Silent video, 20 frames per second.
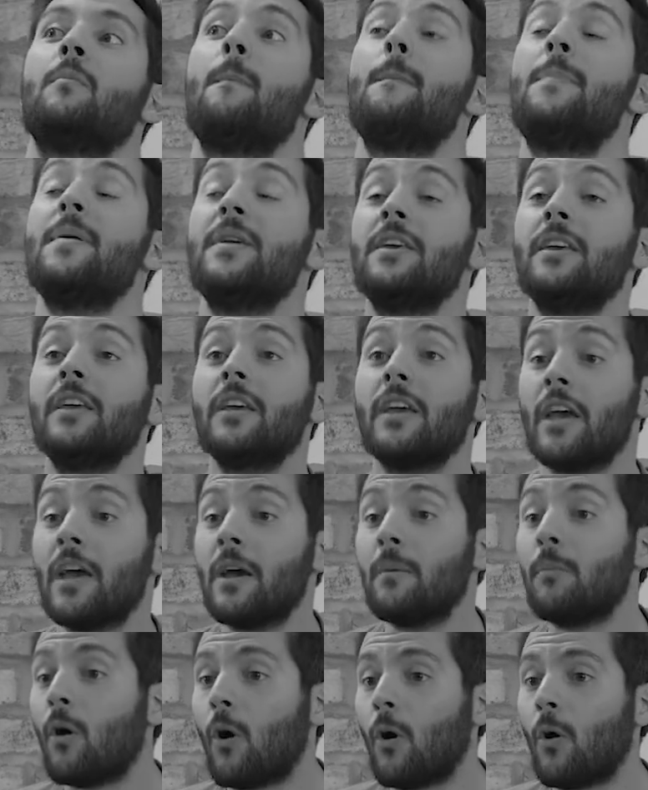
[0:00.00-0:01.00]
being
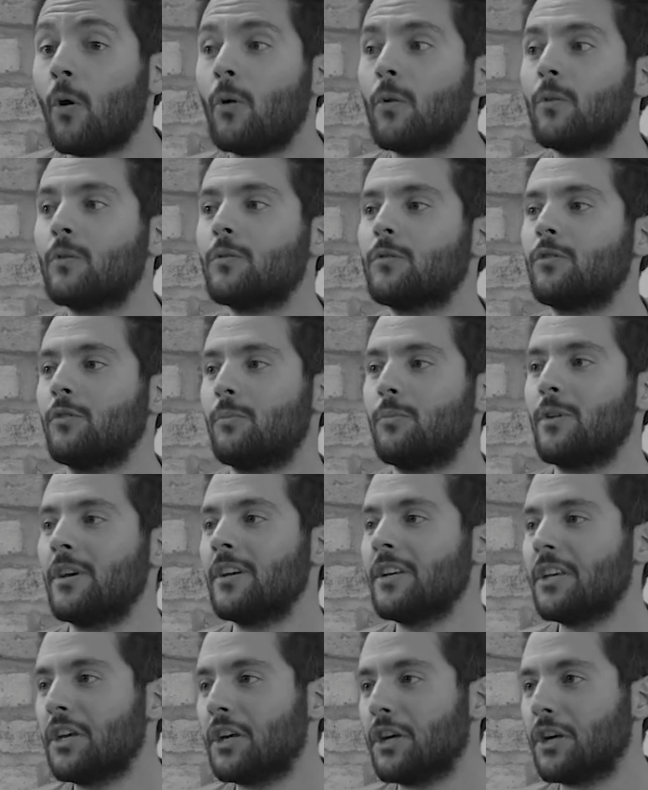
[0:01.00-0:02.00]
able to
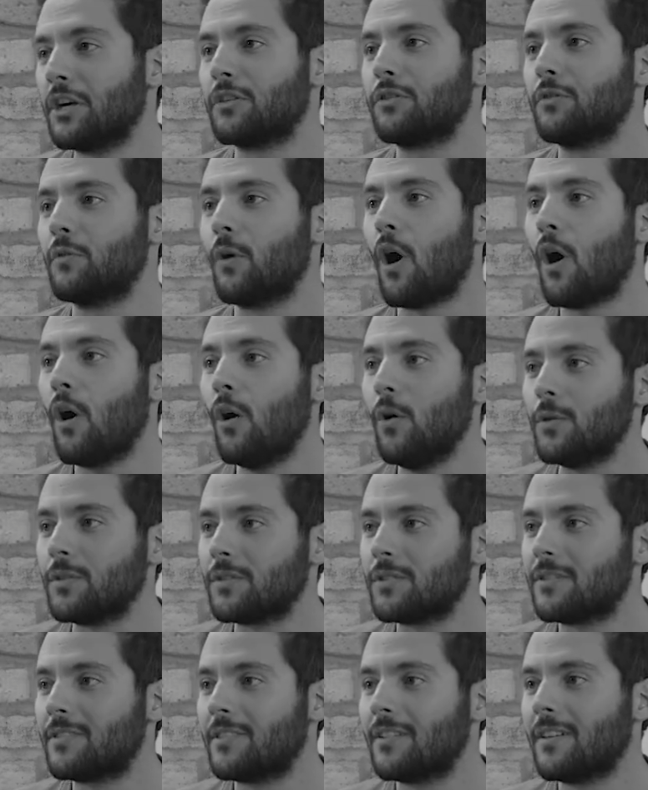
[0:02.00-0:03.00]
bring here, to
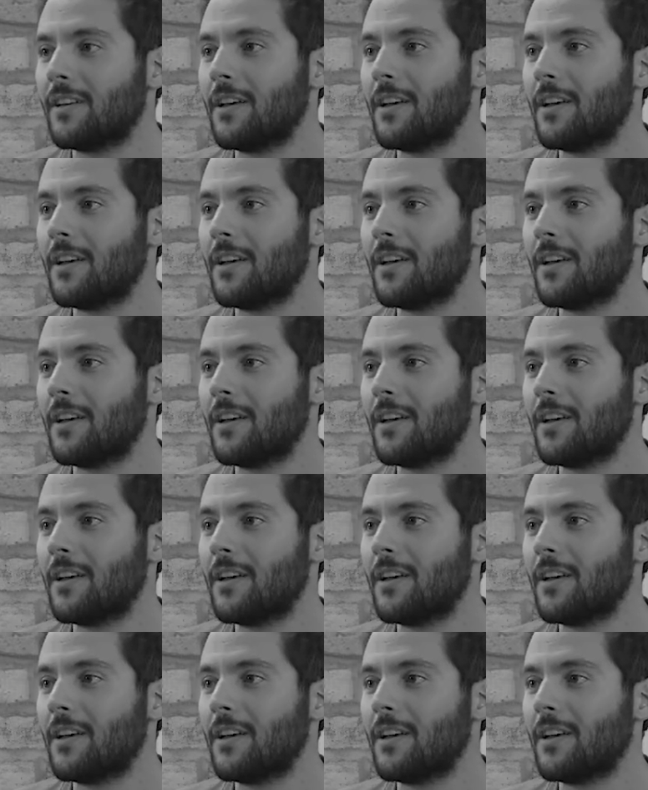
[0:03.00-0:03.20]
host